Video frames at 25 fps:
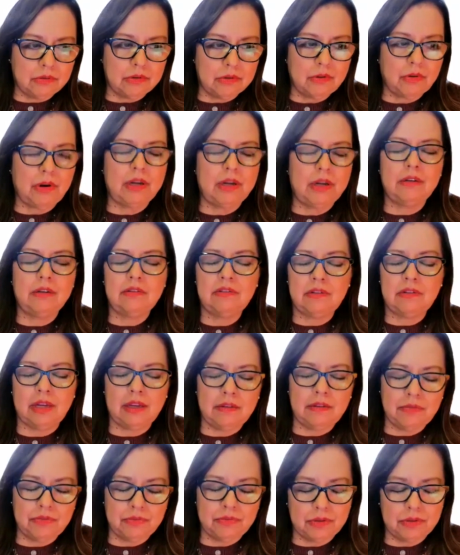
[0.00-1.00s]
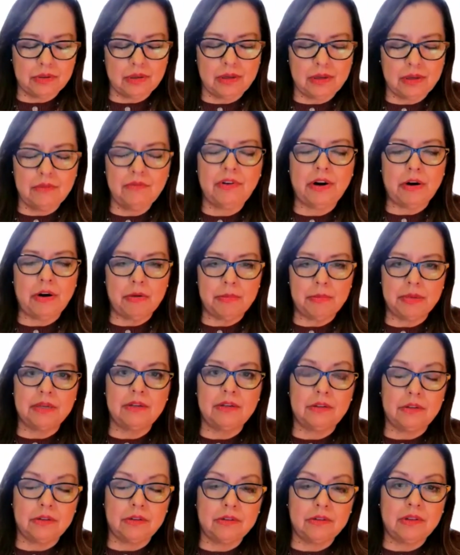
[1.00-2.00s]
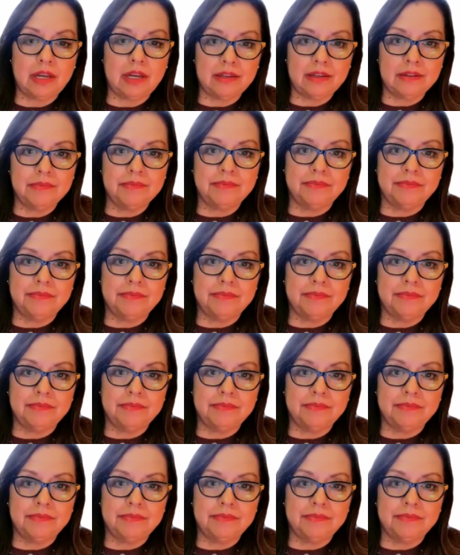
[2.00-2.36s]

create a safe environment to do that.